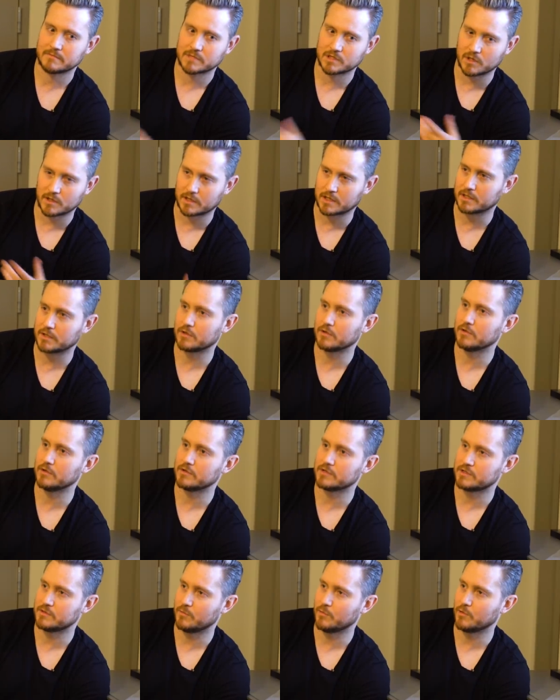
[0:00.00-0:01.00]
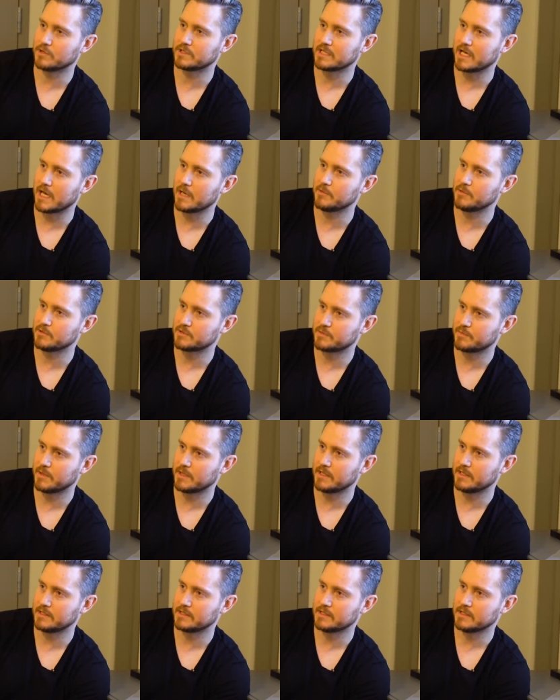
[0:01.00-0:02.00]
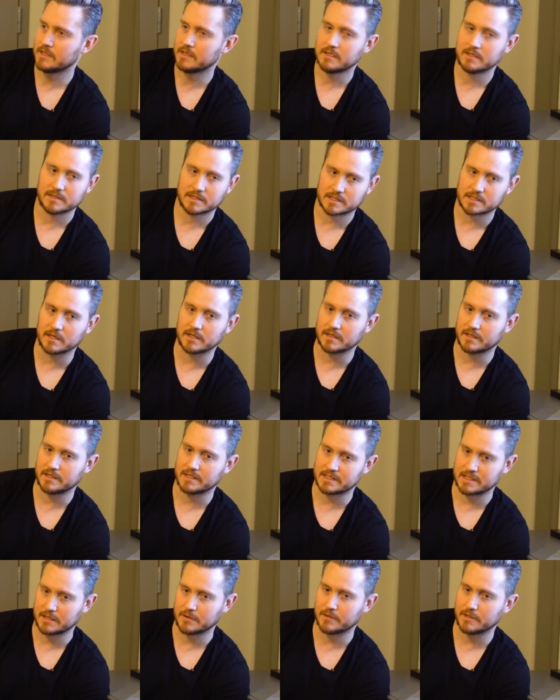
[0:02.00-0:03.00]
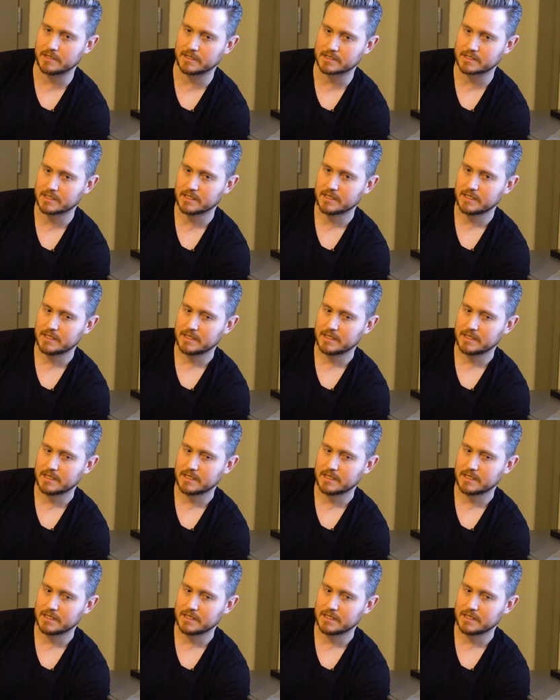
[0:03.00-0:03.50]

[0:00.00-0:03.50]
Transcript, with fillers: talking to girls, the more time you spend studying these areas,